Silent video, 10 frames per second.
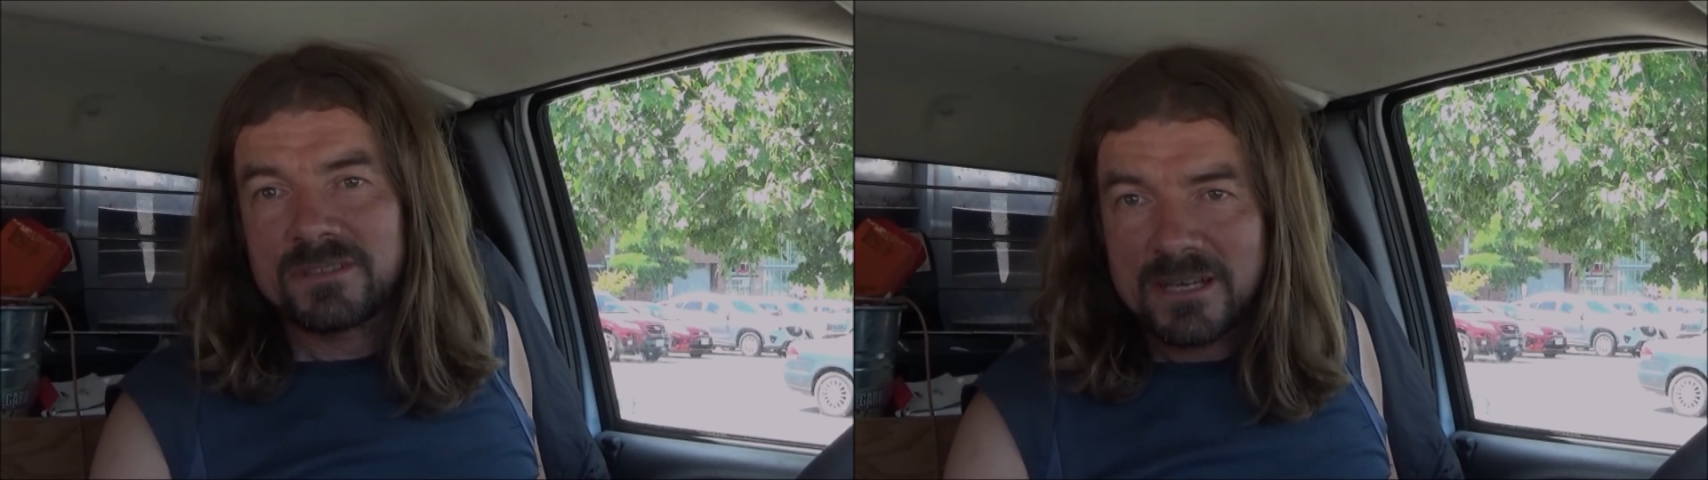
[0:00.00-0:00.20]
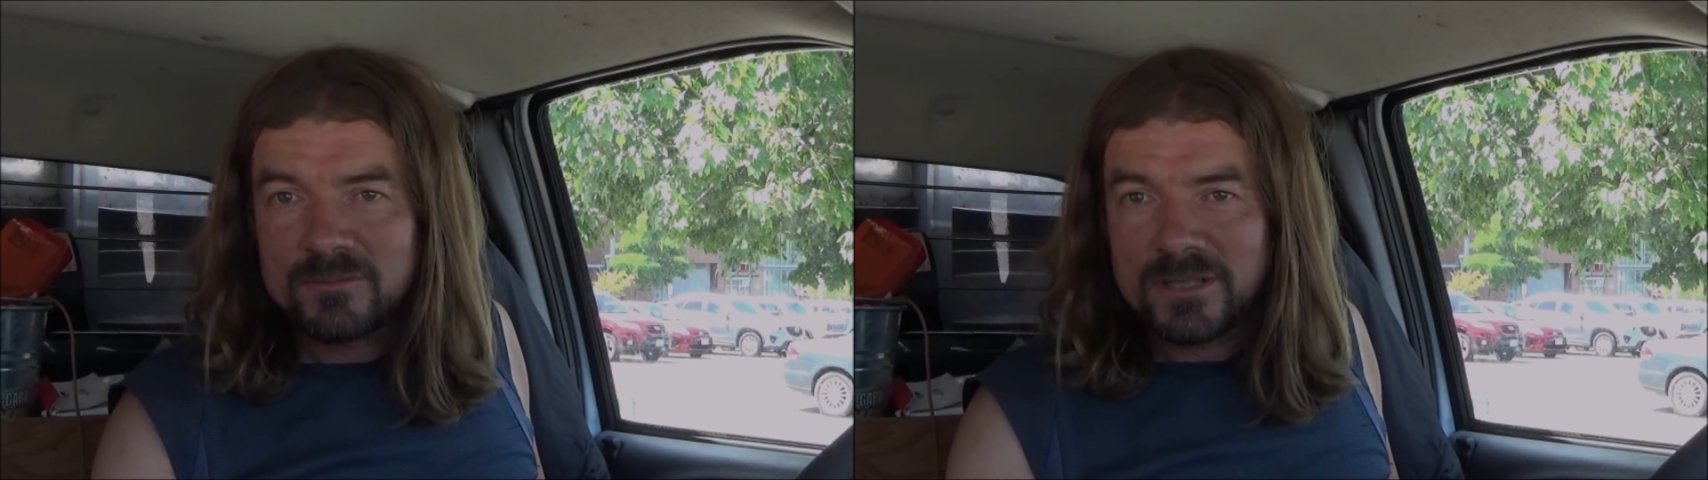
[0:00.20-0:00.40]

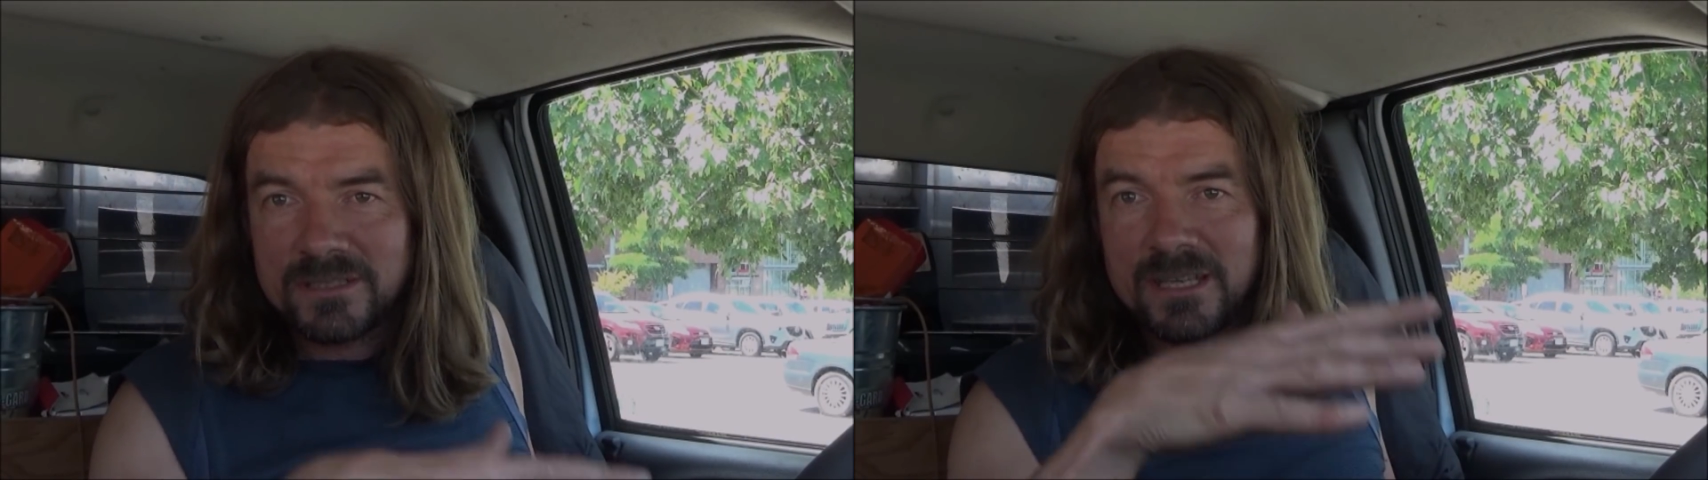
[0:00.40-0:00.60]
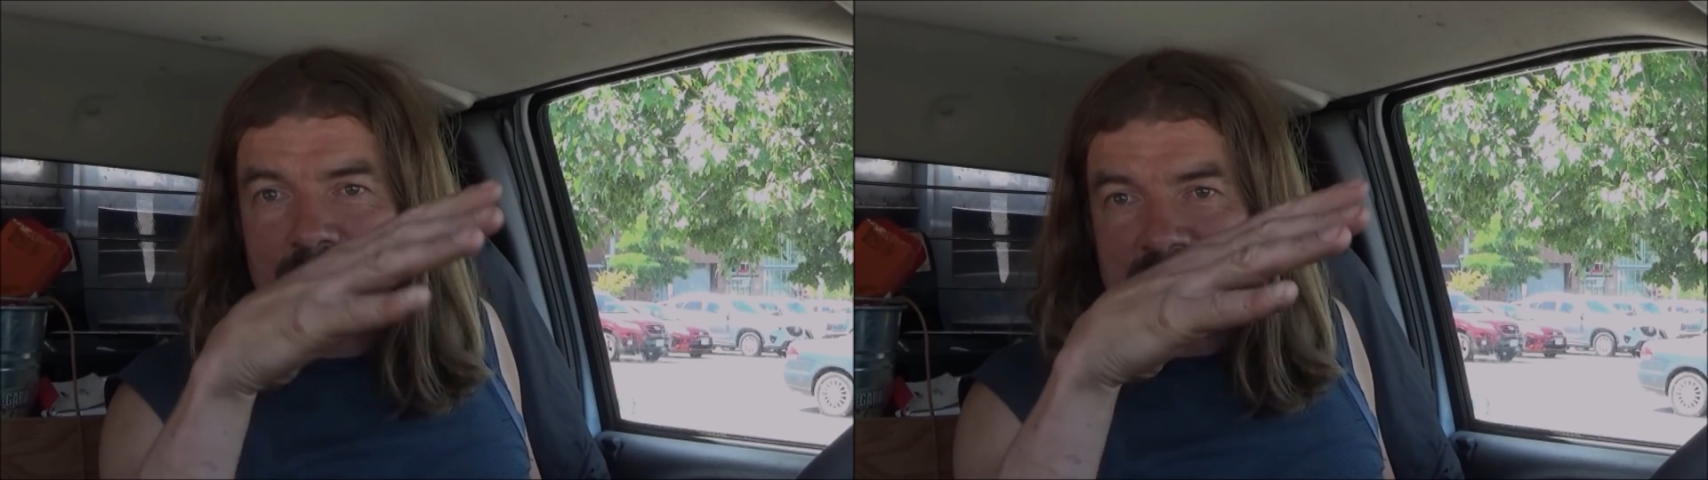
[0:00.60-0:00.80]
of that
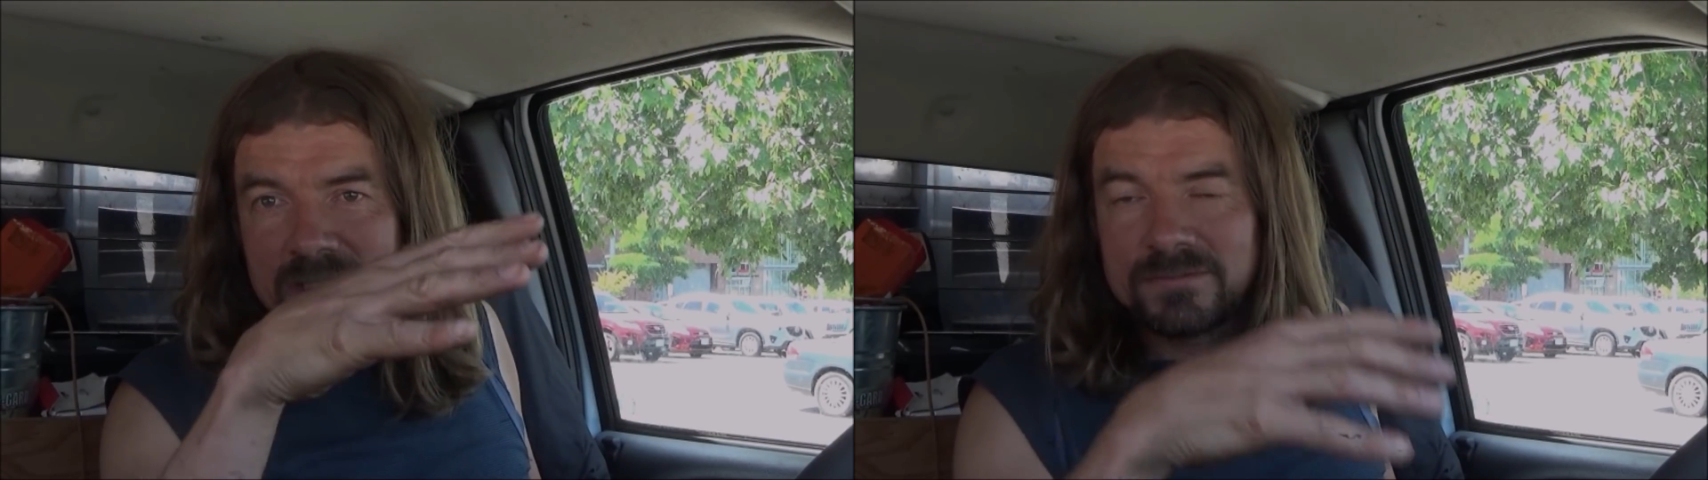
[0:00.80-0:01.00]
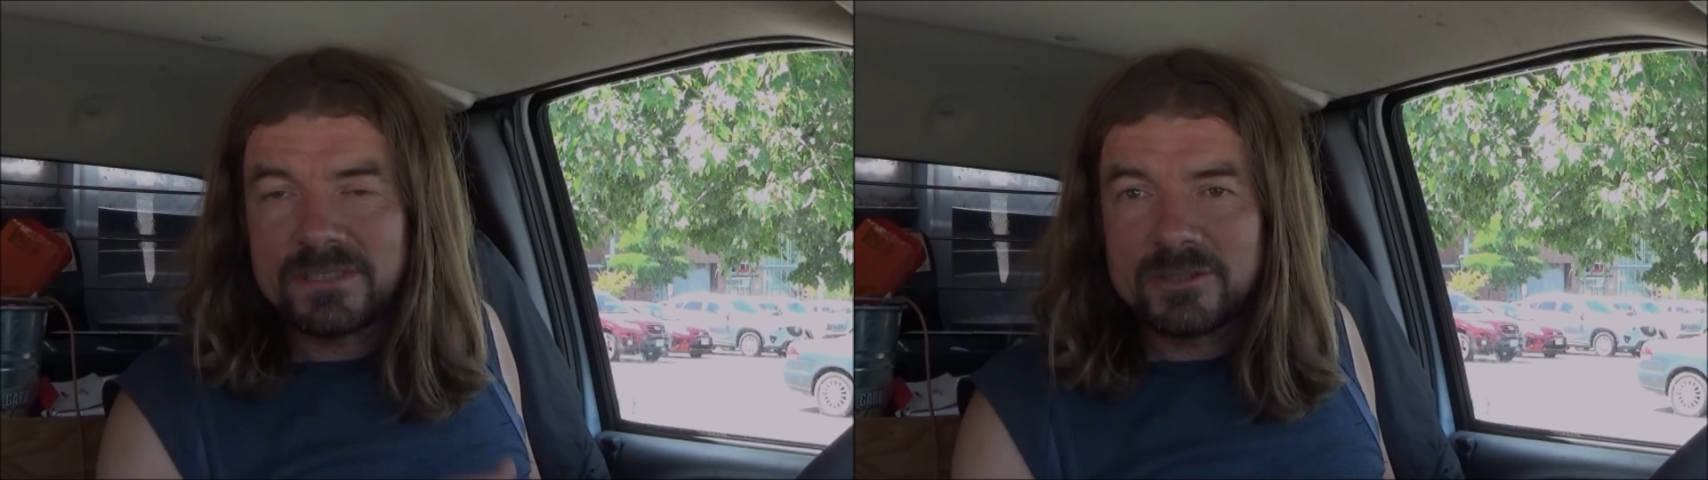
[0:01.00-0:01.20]
one that was
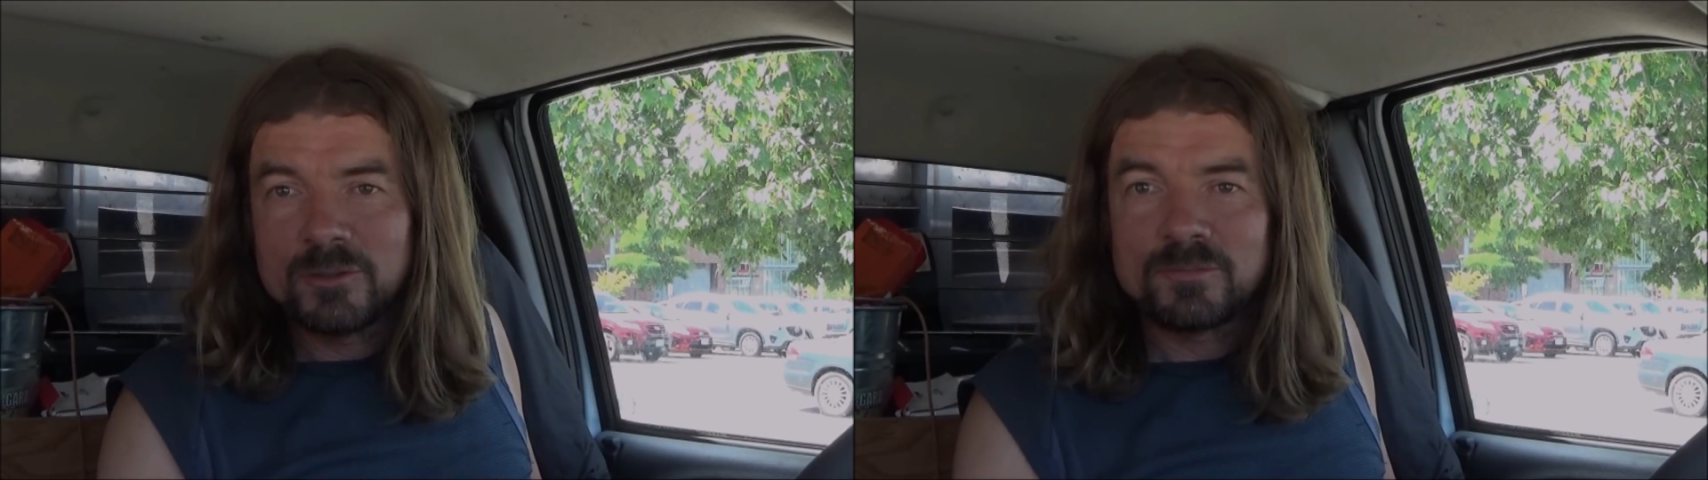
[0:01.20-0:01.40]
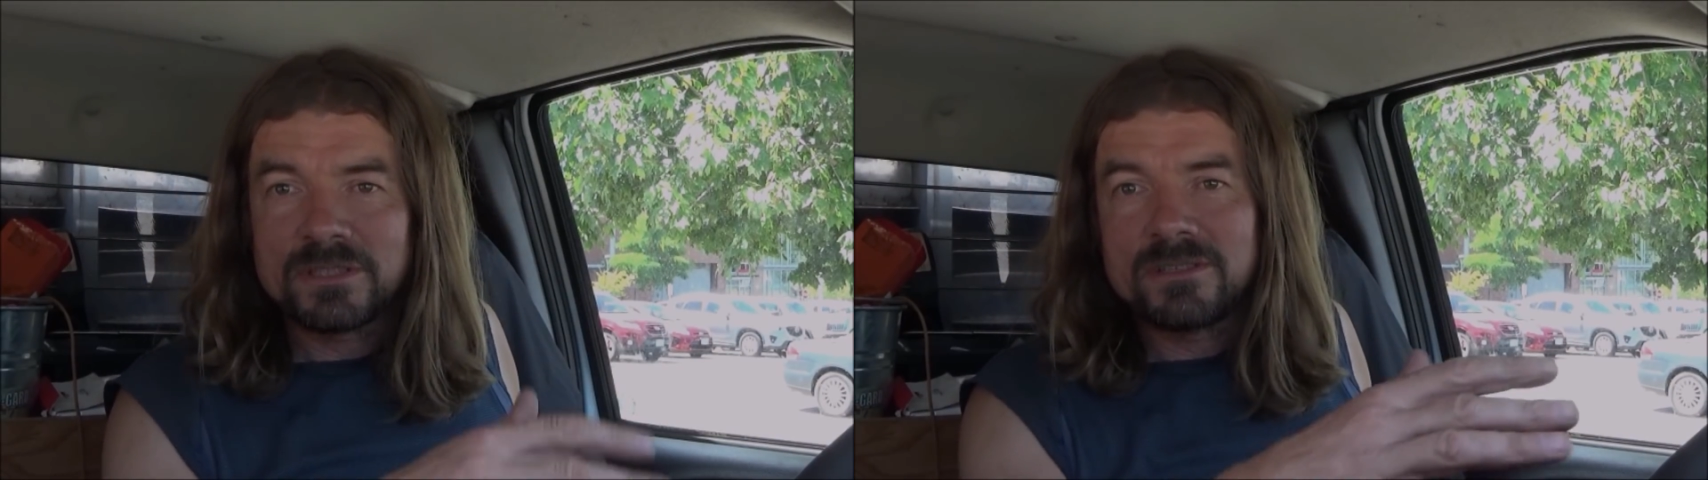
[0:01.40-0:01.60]
lifting up,